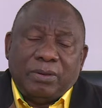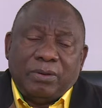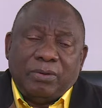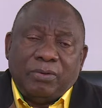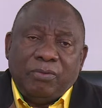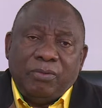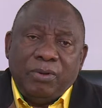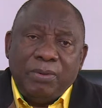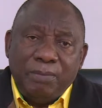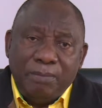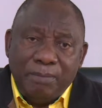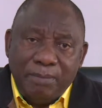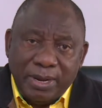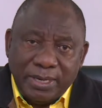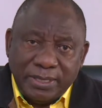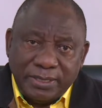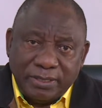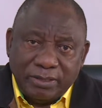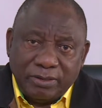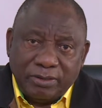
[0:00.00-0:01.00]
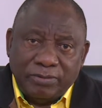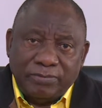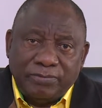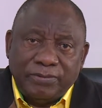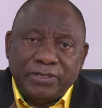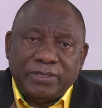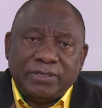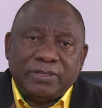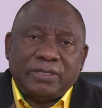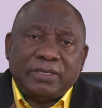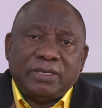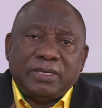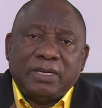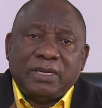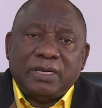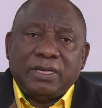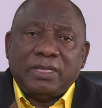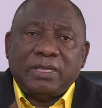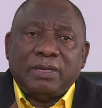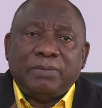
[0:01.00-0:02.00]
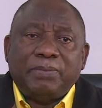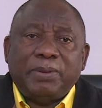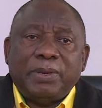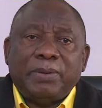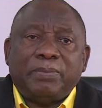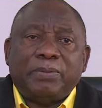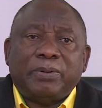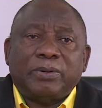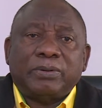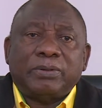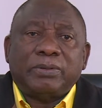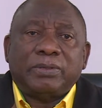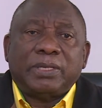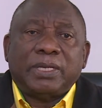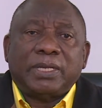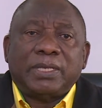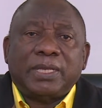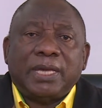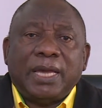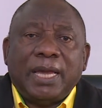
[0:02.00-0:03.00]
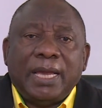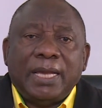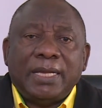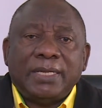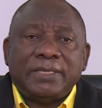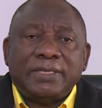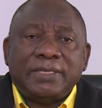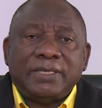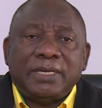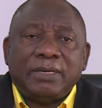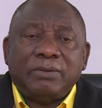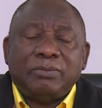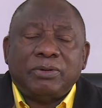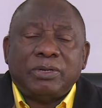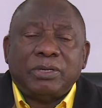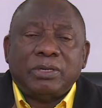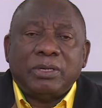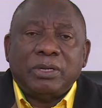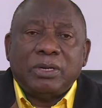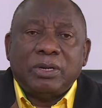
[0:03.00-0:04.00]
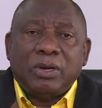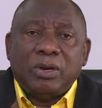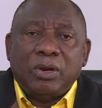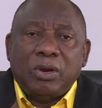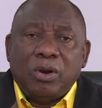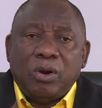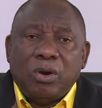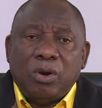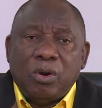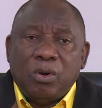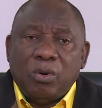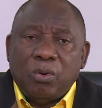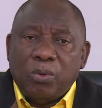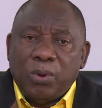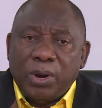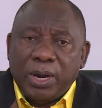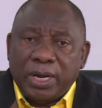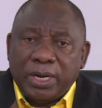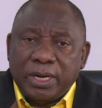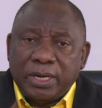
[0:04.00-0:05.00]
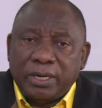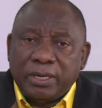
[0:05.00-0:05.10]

We must convince the people that the ANC will work